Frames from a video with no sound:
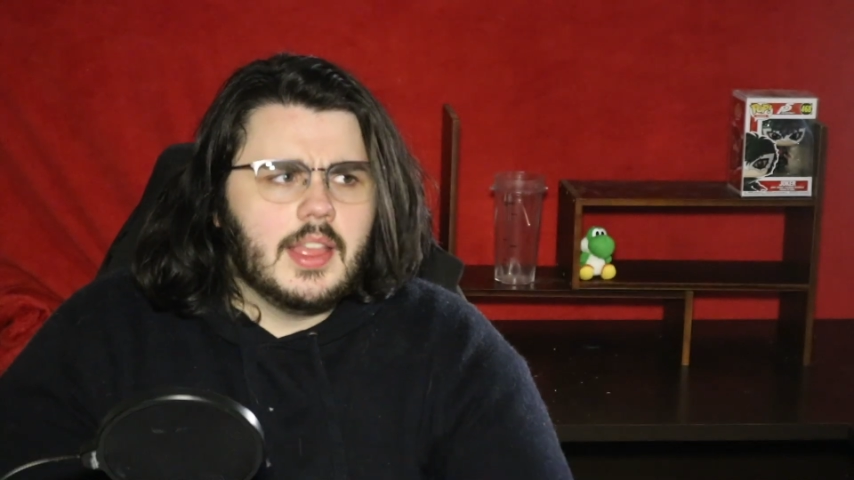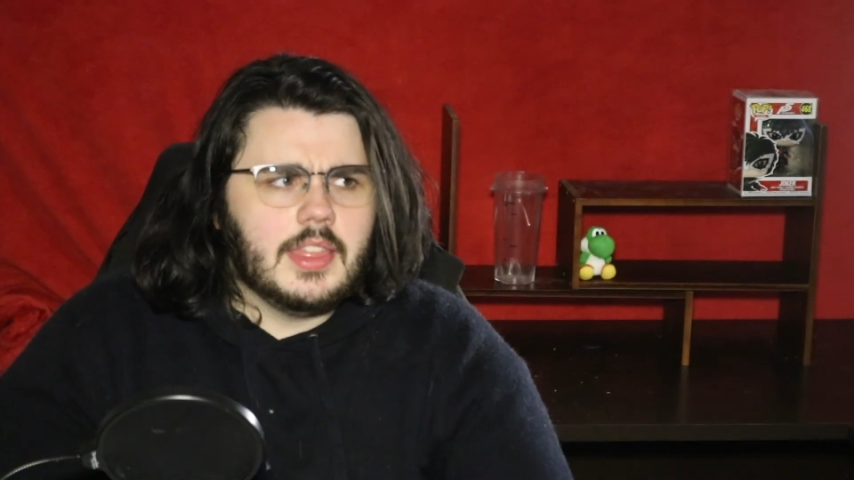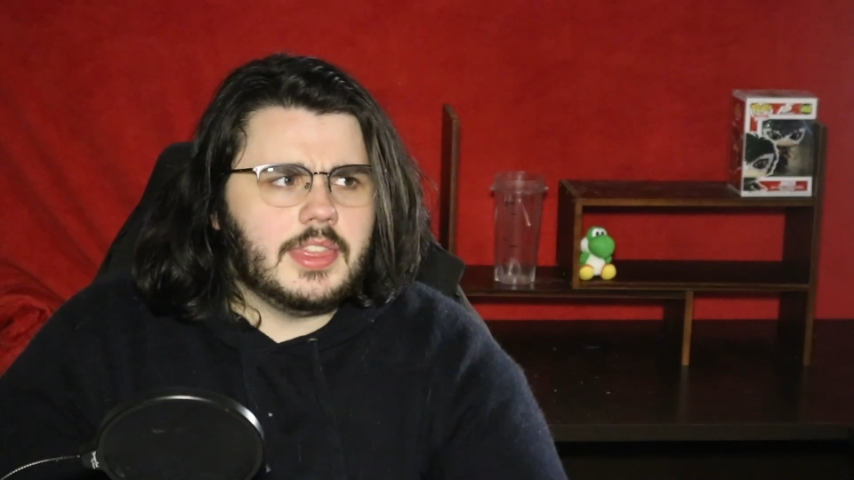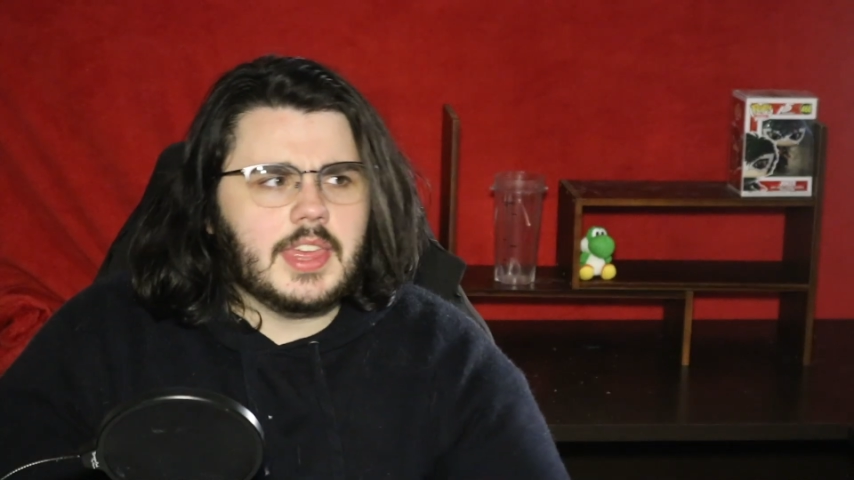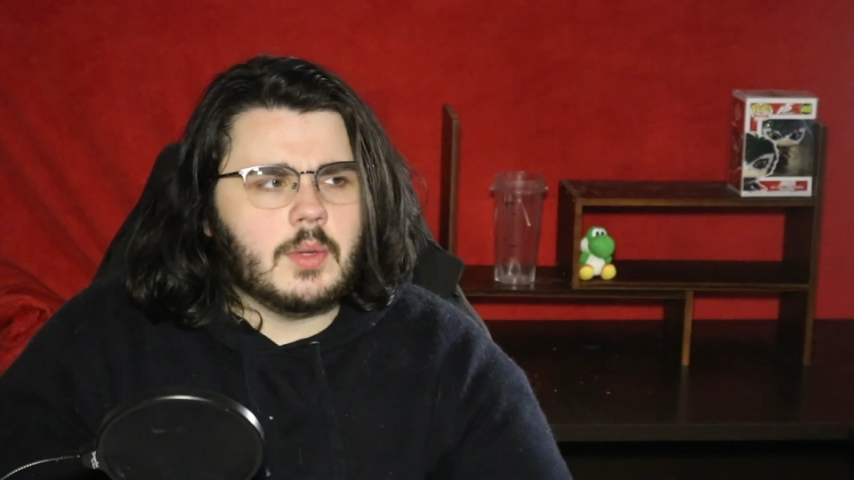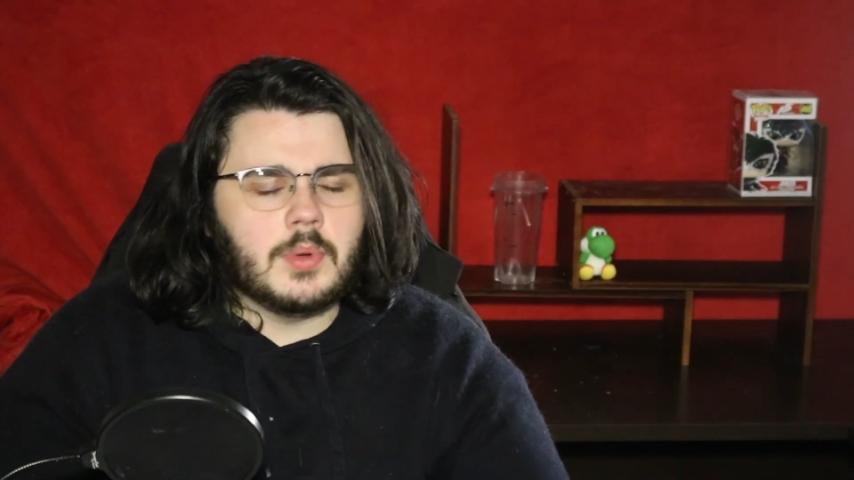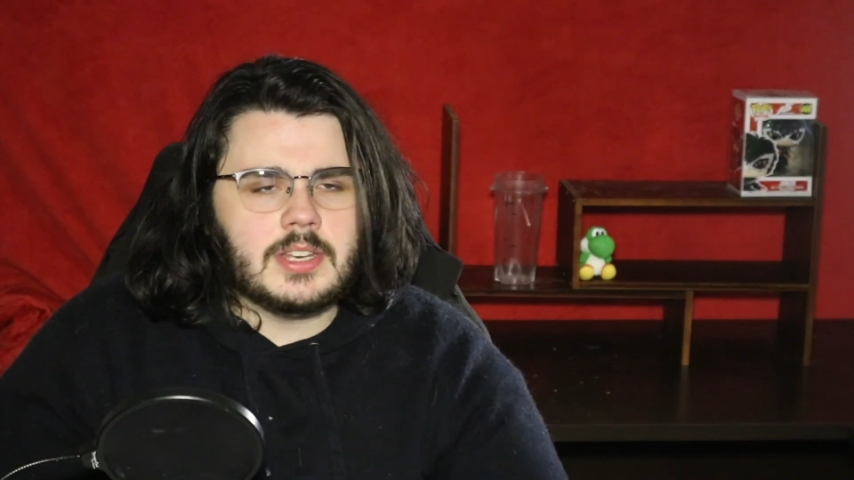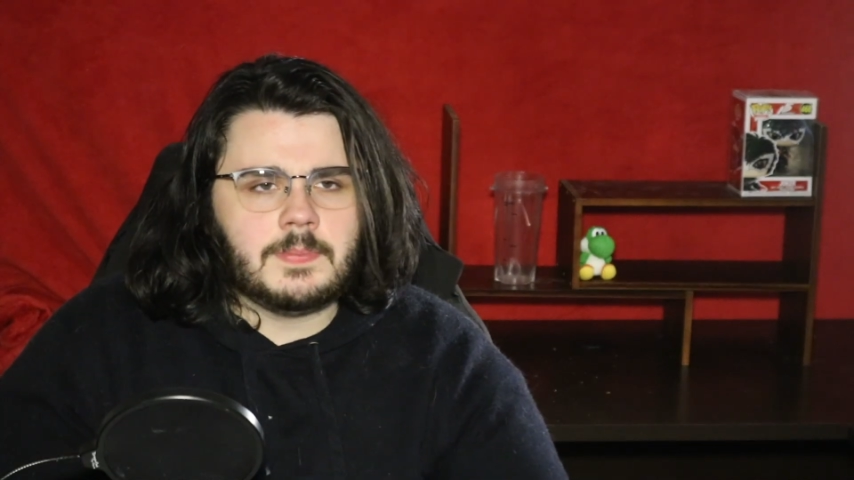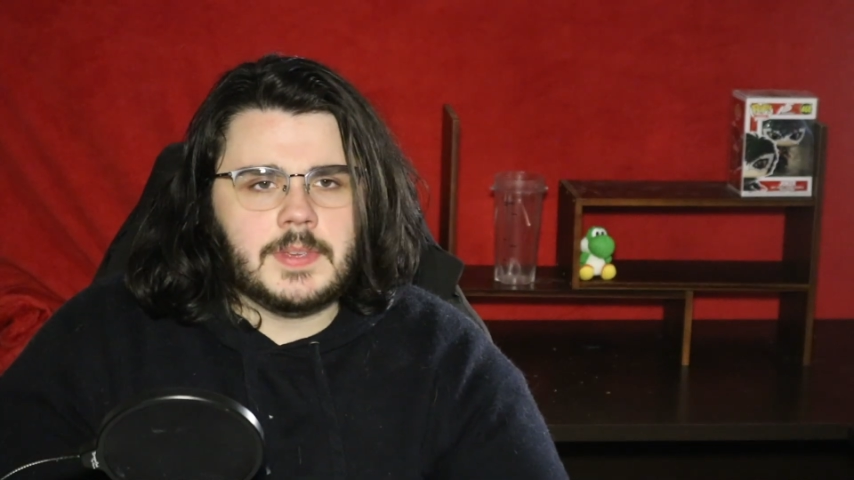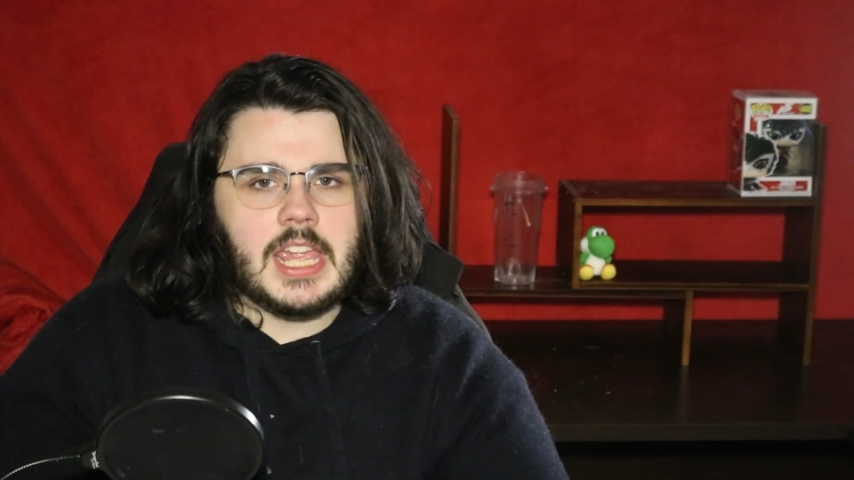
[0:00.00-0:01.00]
they
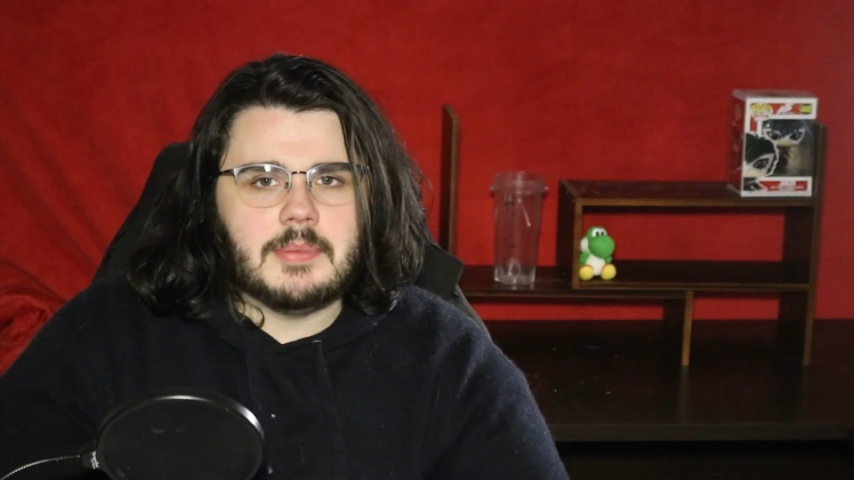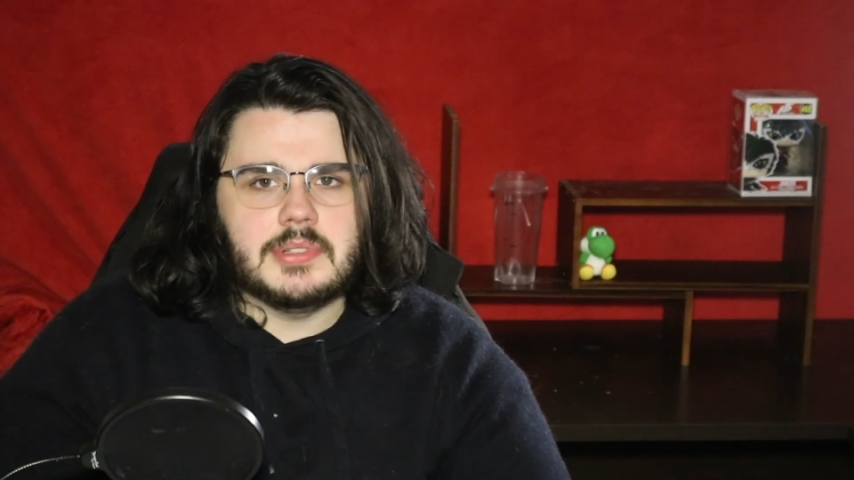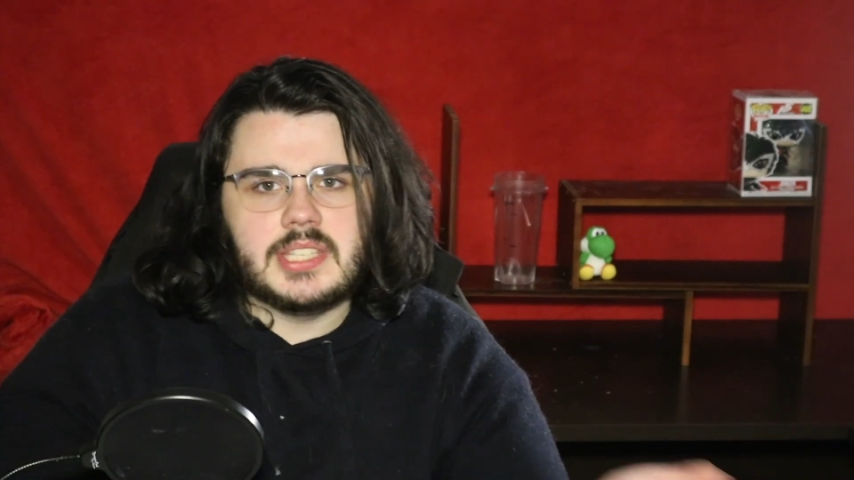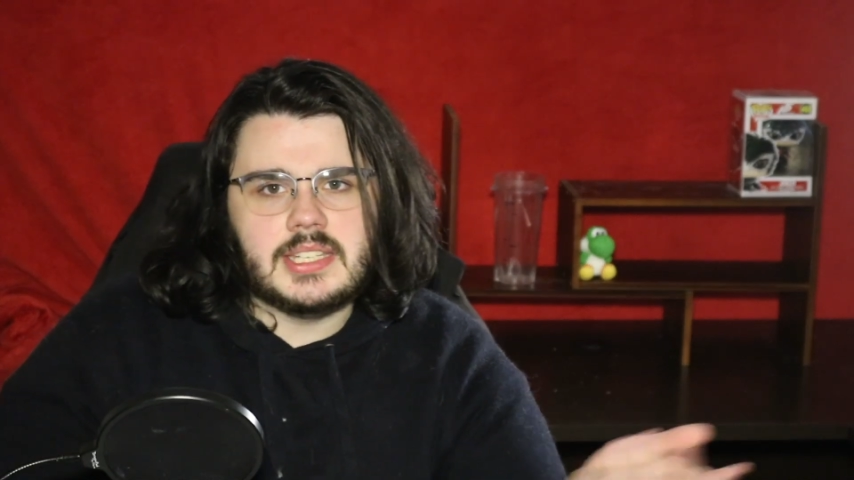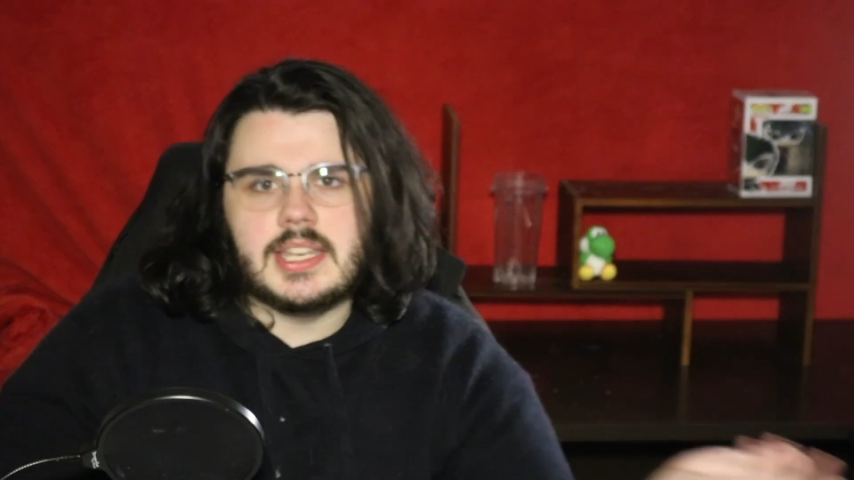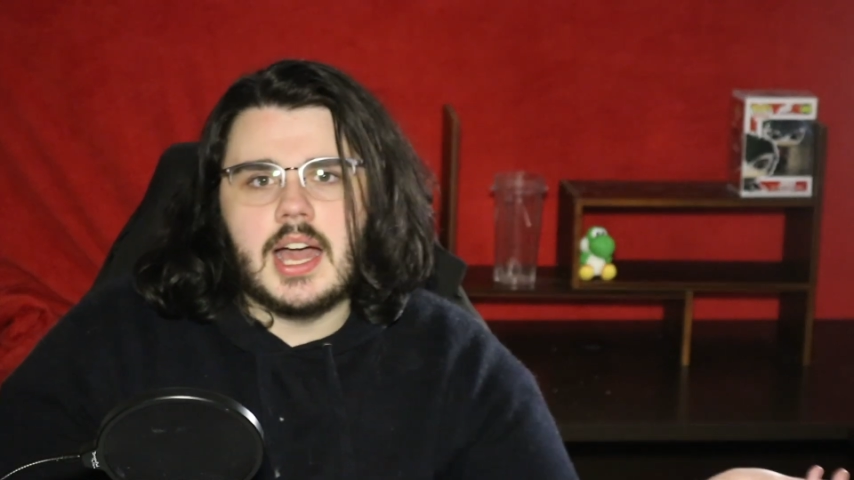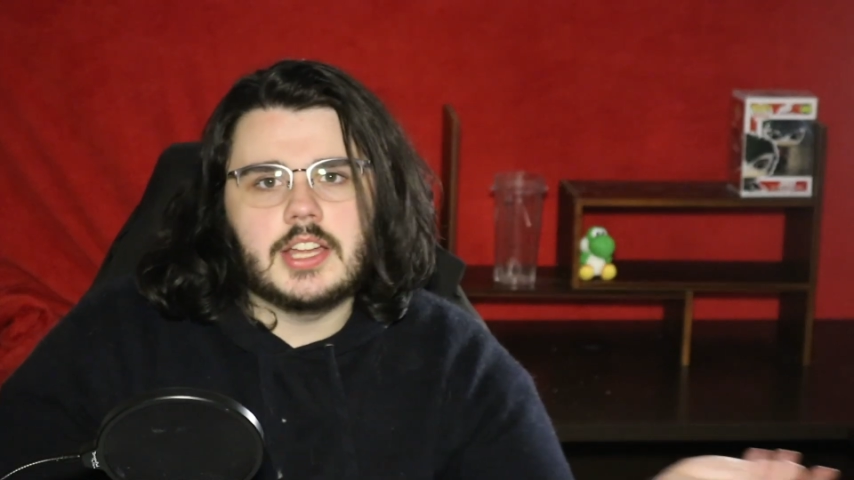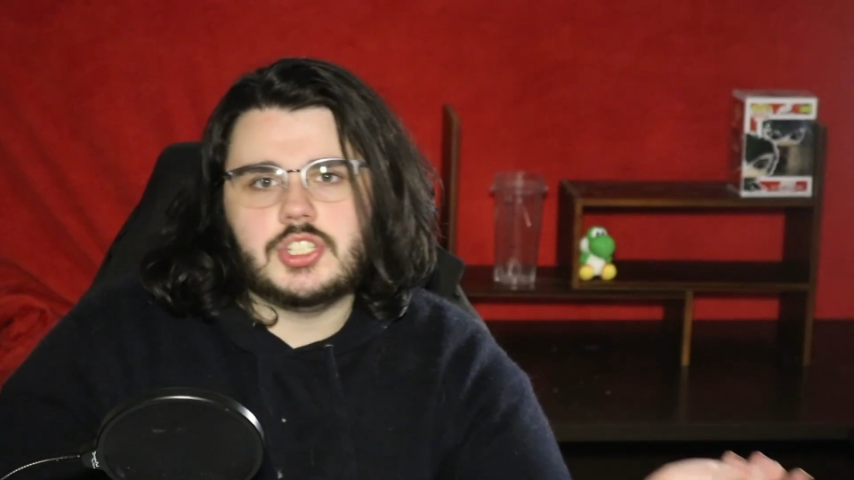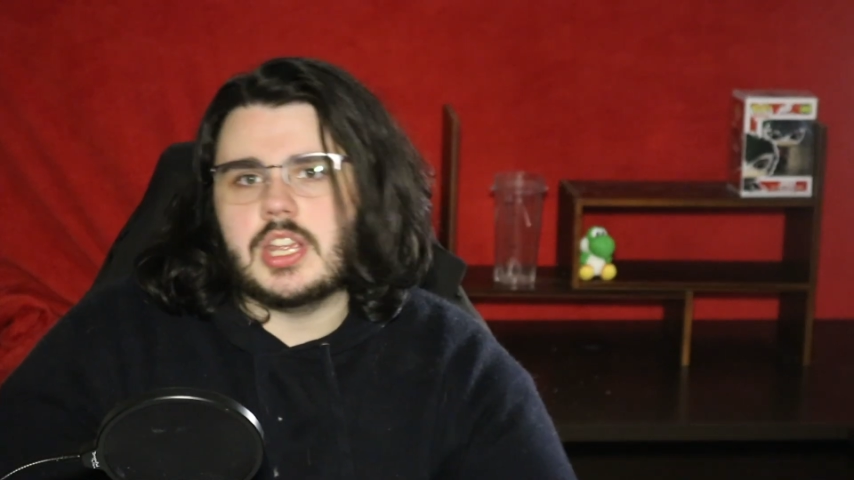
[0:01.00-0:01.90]
wouldn't be able to not